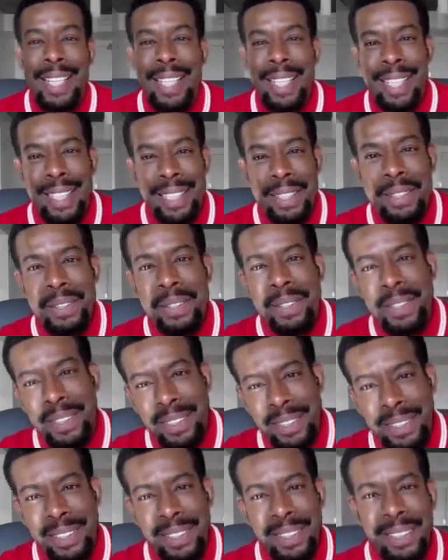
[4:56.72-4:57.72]

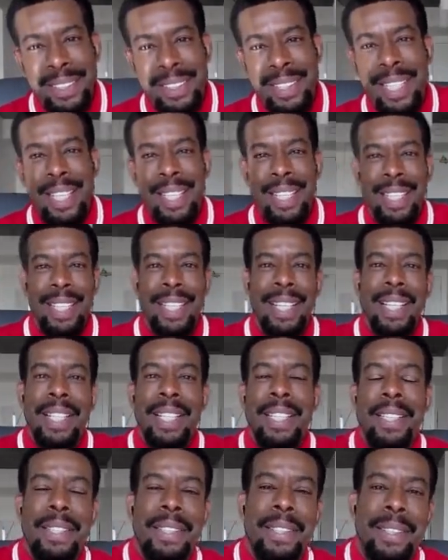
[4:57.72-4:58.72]

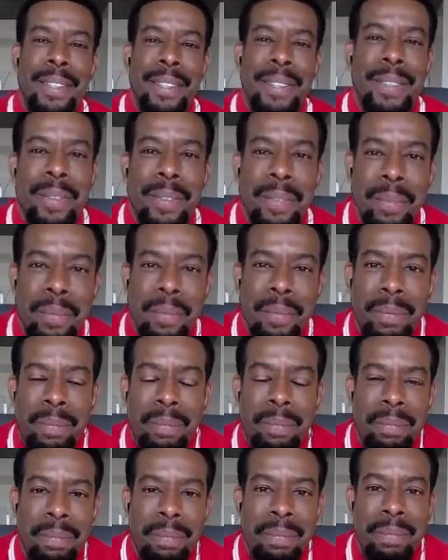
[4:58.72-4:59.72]

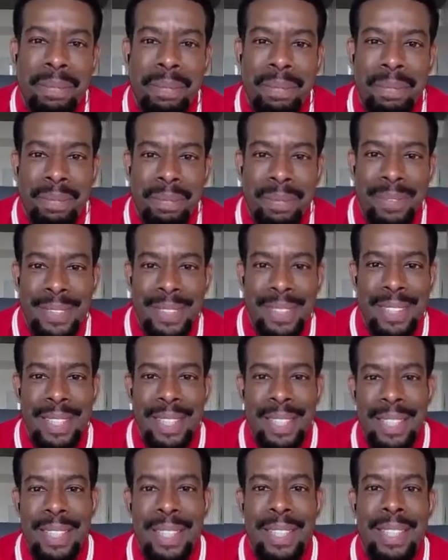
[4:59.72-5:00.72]

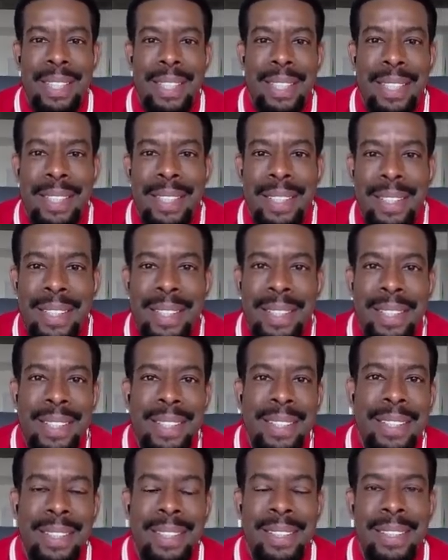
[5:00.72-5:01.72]

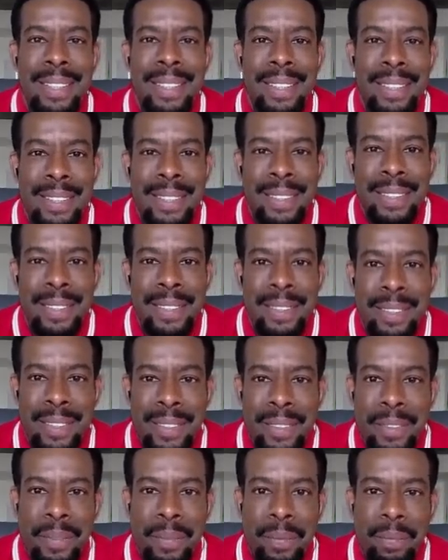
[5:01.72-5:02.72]

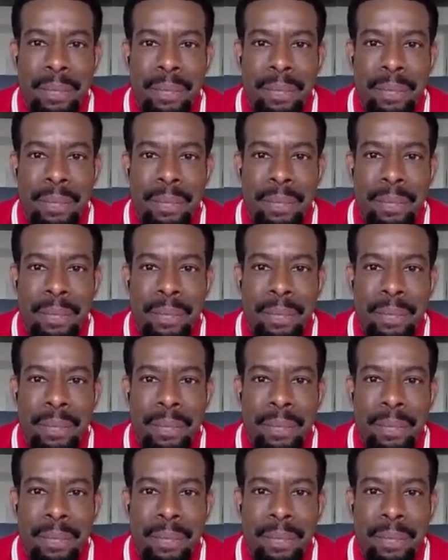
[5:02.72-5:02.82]
(not speaking)